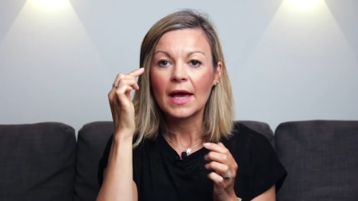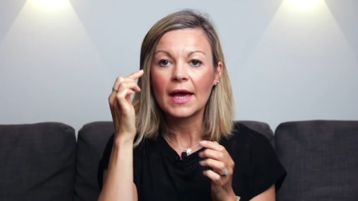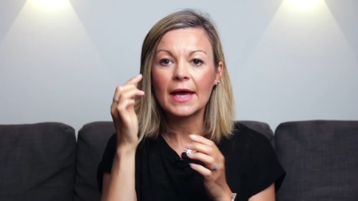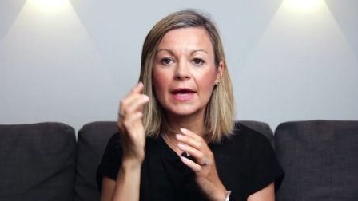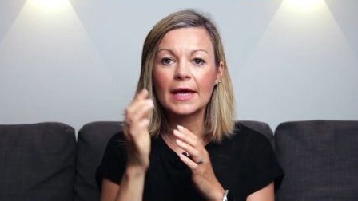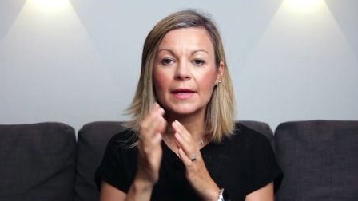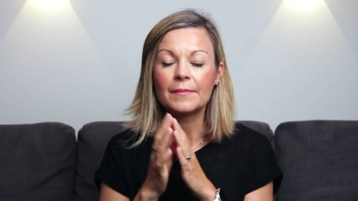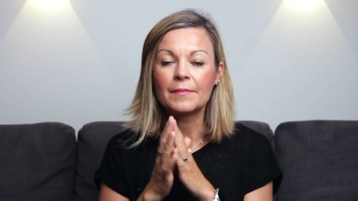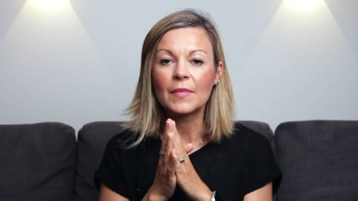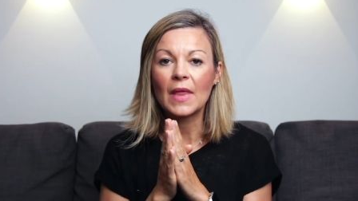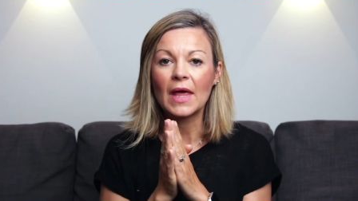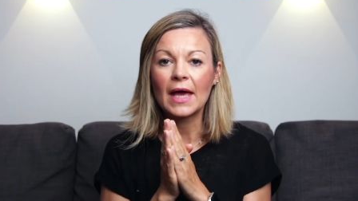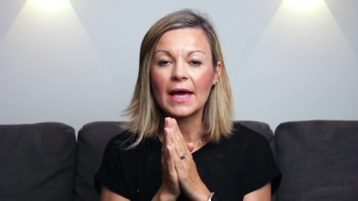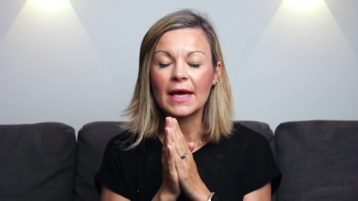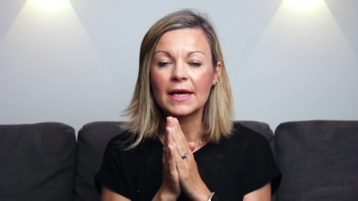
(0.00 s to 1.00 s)
Um,
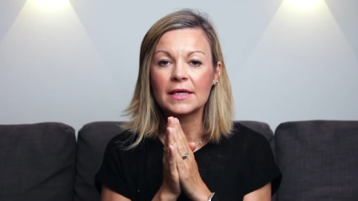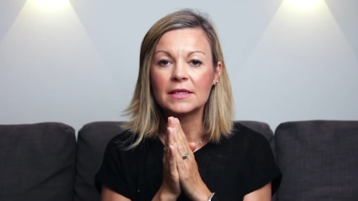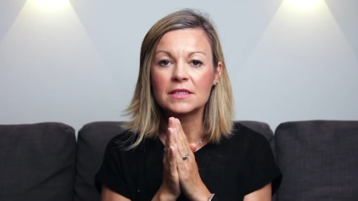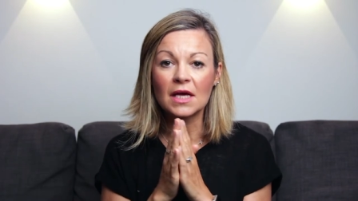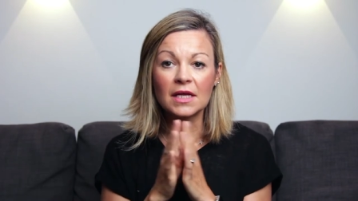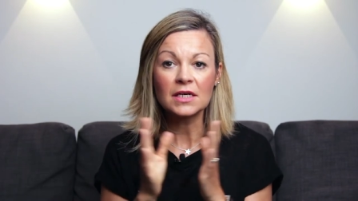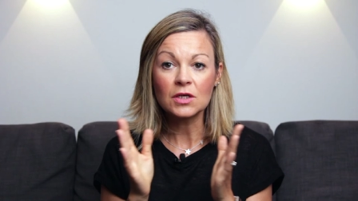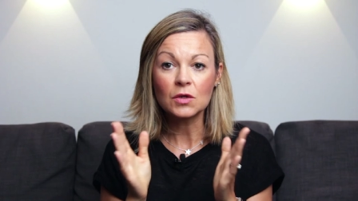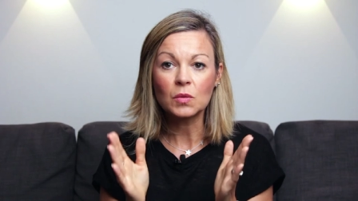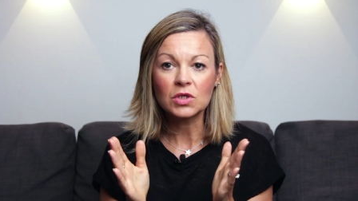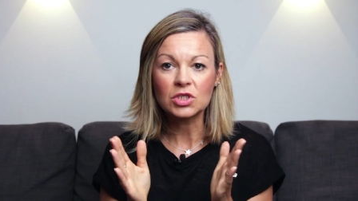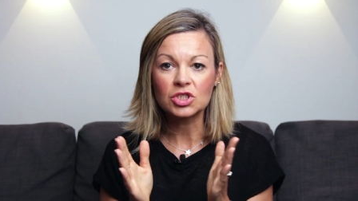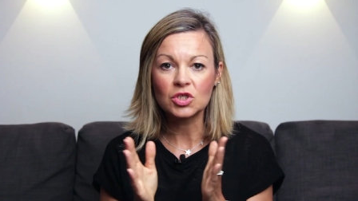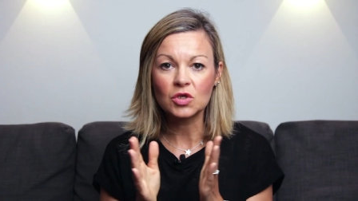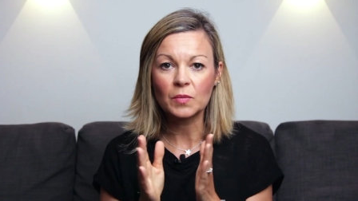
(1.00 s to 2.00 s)
and I didn't know
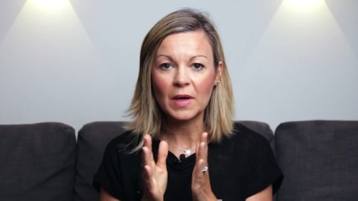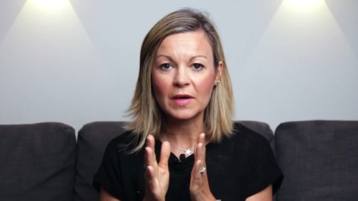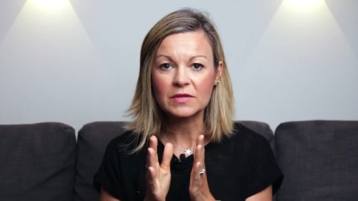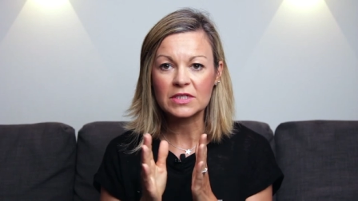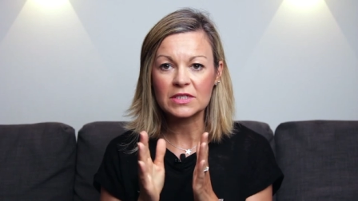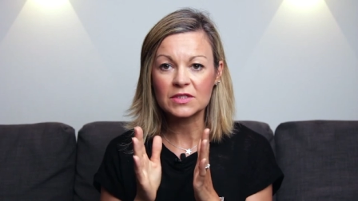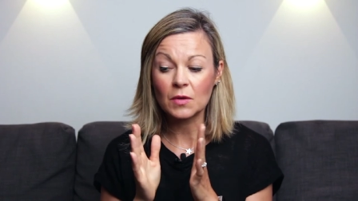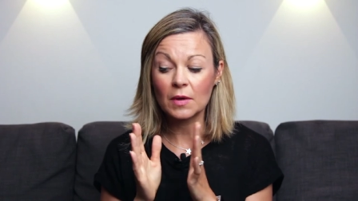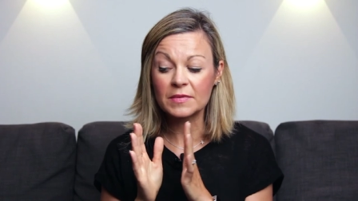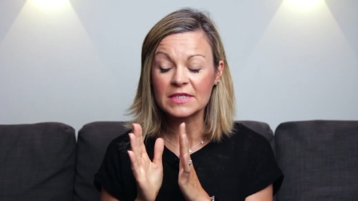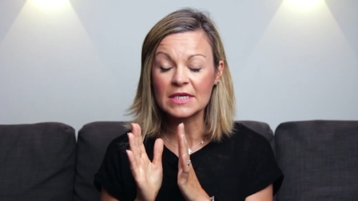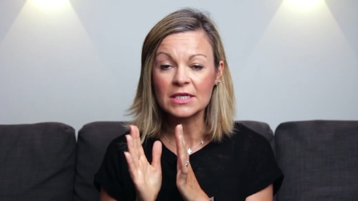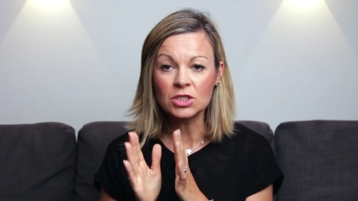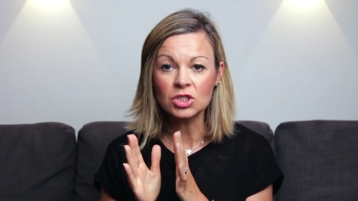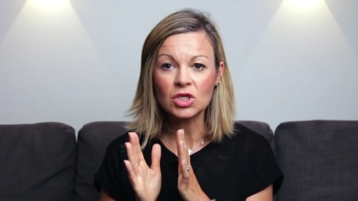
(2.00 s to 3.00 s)
what to do about it. So I
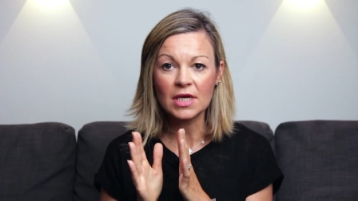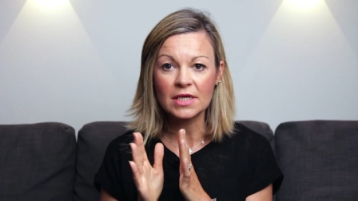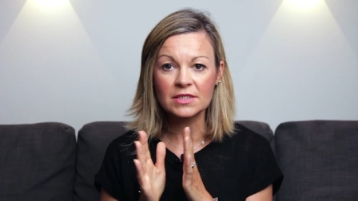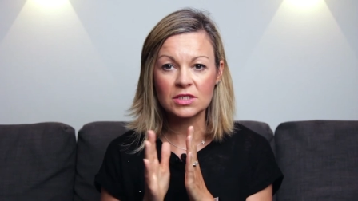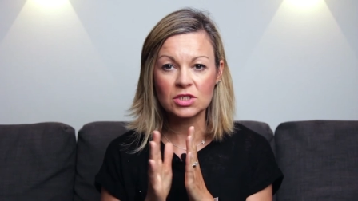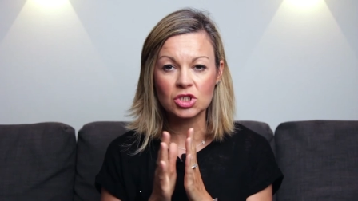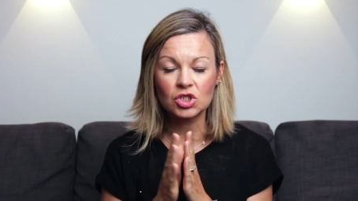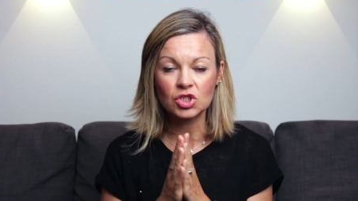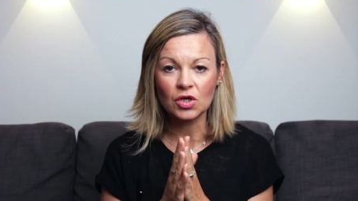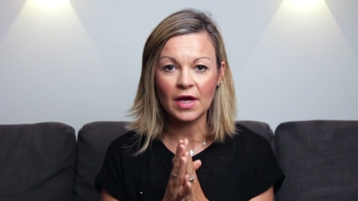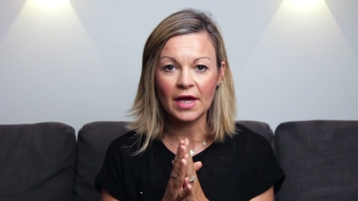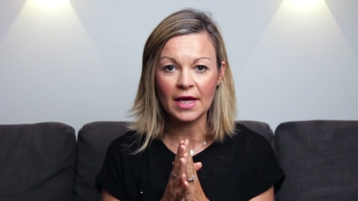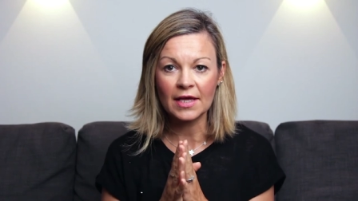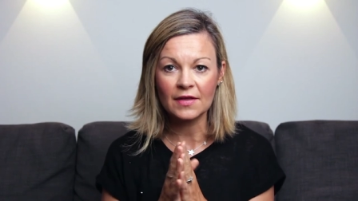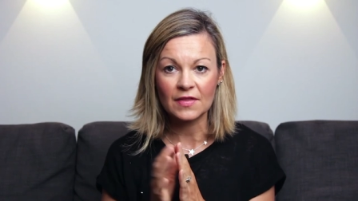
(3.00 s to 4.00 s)
was interested to
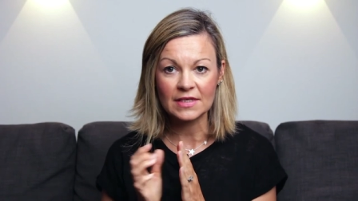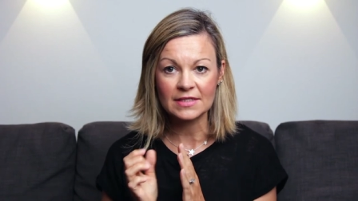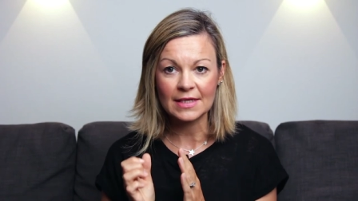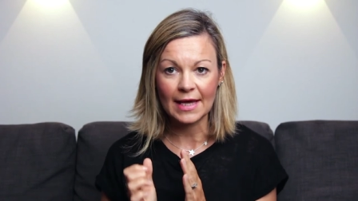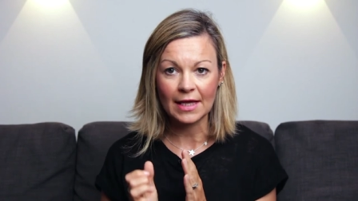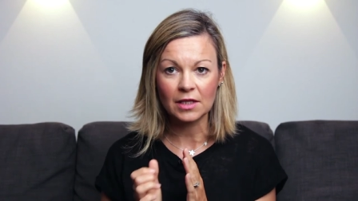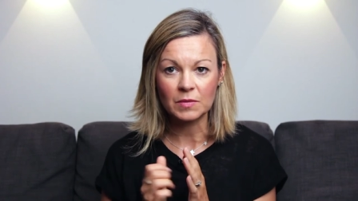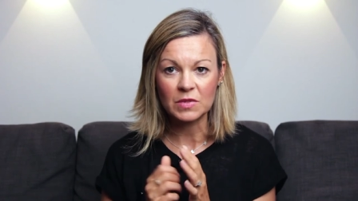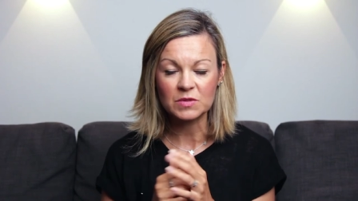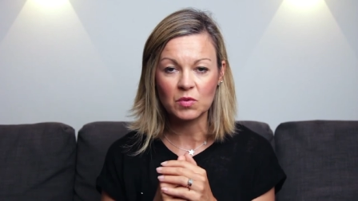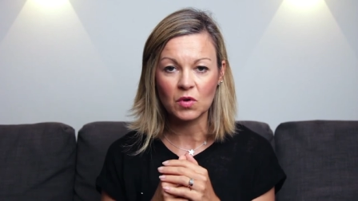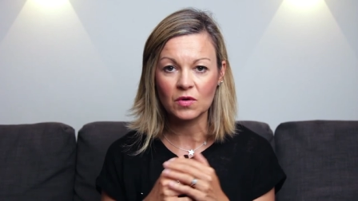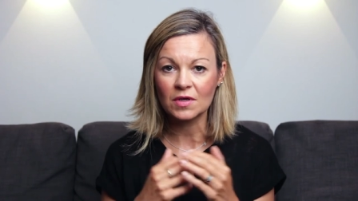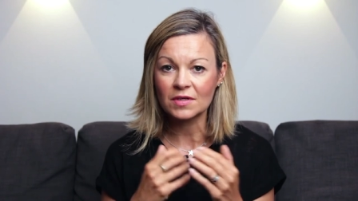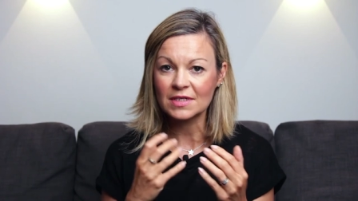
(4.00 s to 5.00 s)
try this Elemis
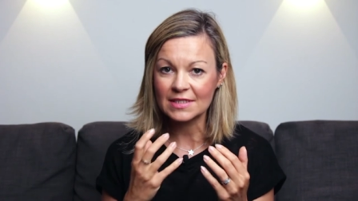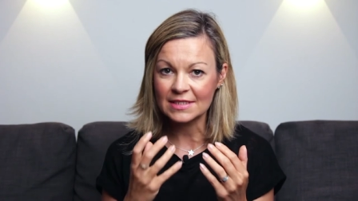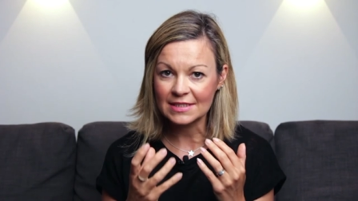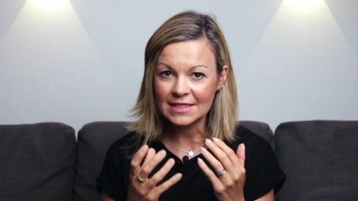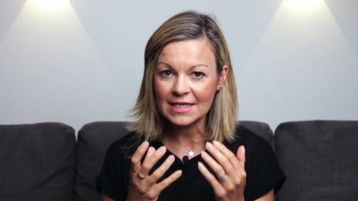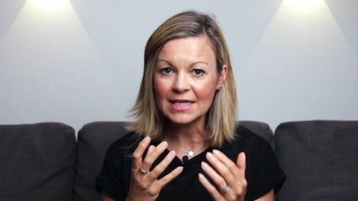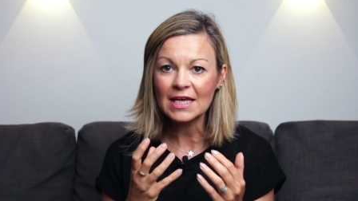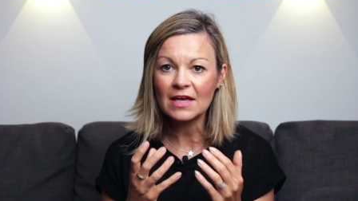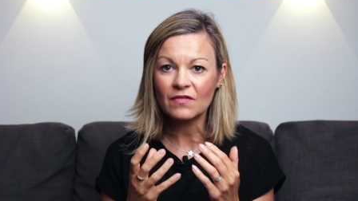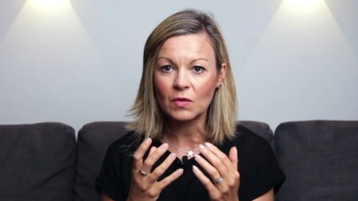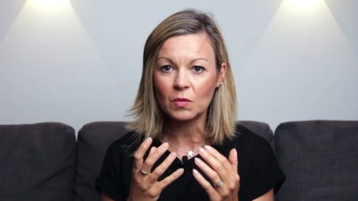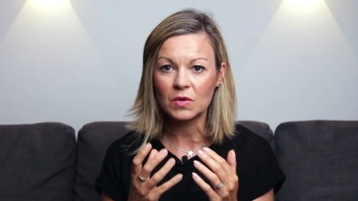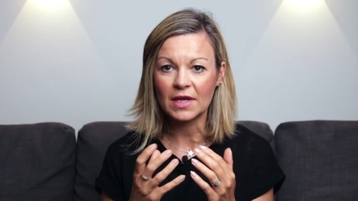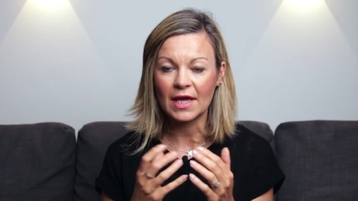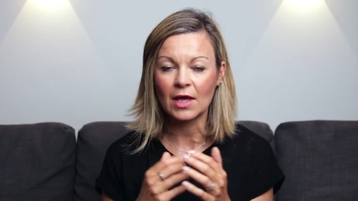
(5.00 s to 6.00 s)
product to see if
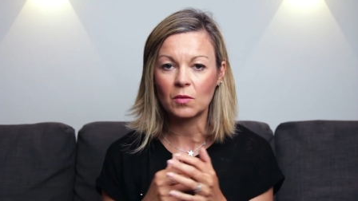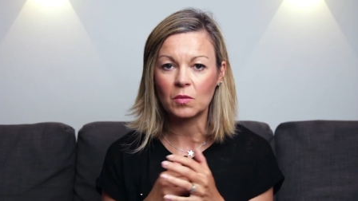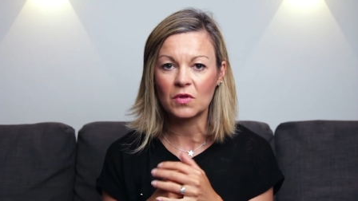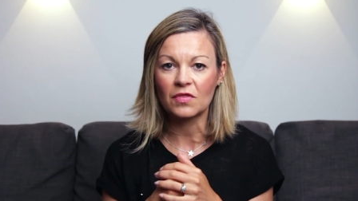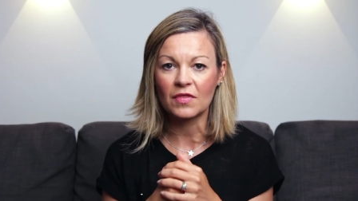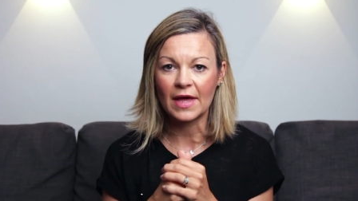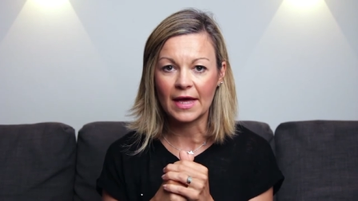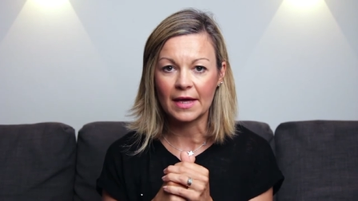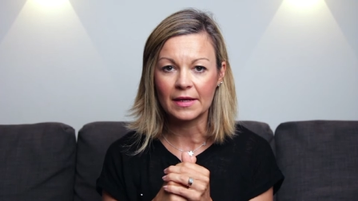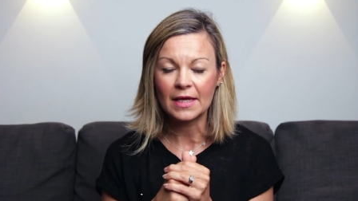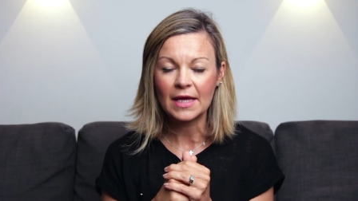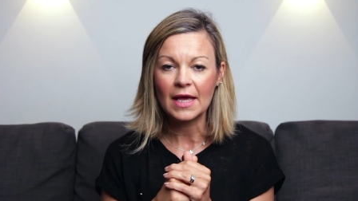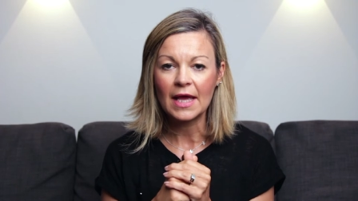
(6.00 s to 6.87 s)
it would help with that.